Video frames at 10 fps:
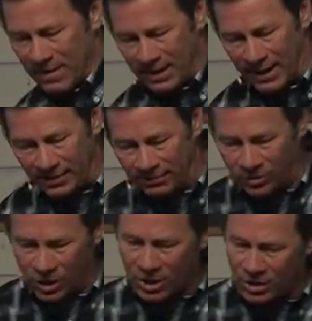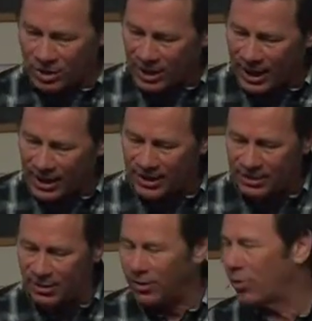Now, Jesus
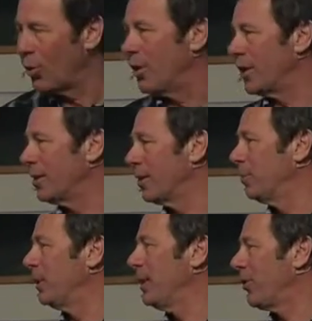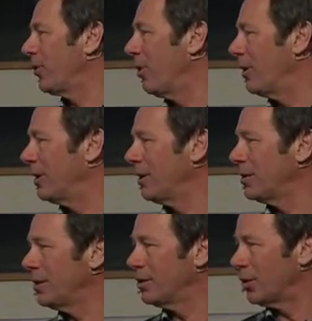has authority, complete authority. And he
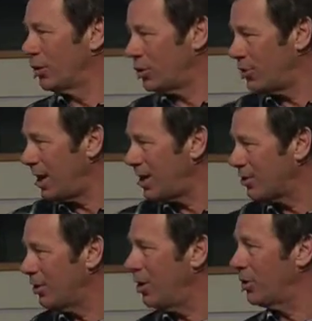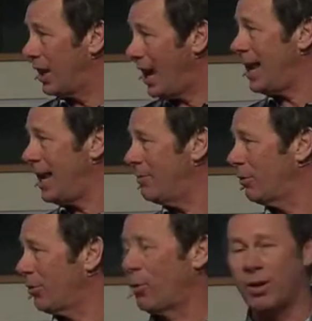says, So that you guys will know that I have
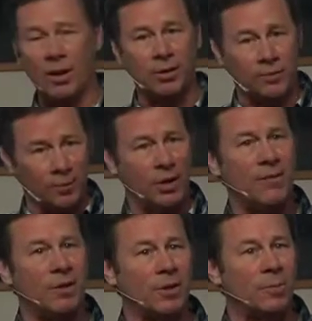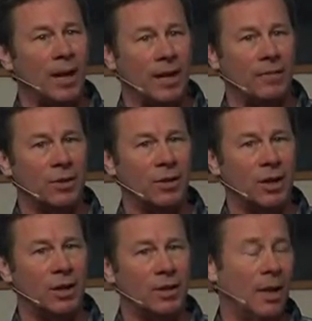authority to forgive this man of his
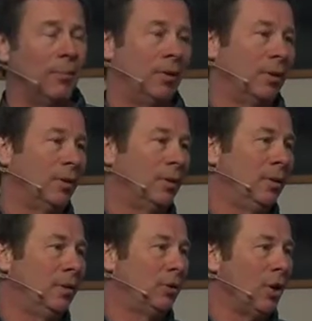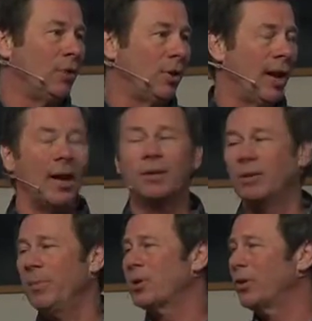sins, I'm going to show you that
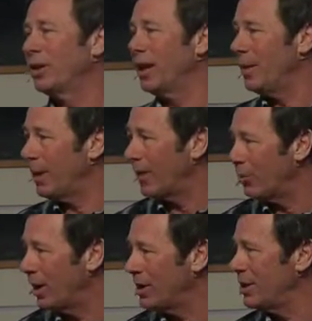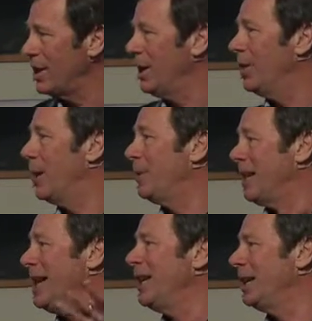and demonstrate that by raising him up
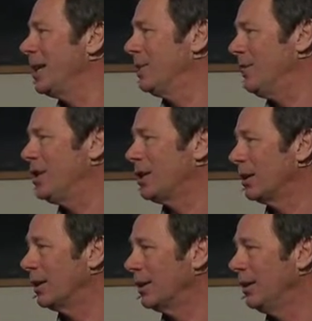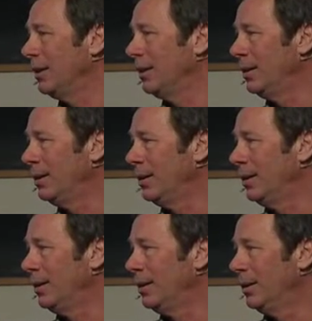and healing him physically
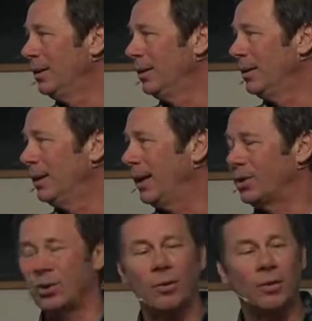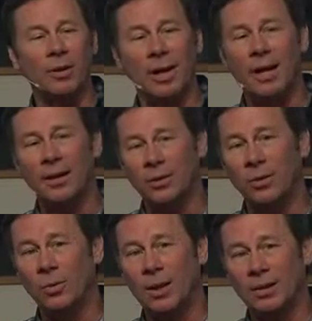and show you that I can
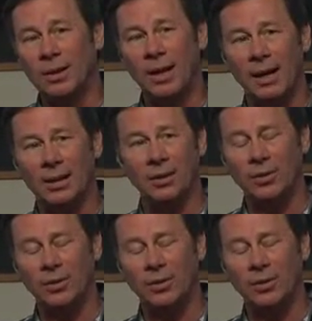do what I say I can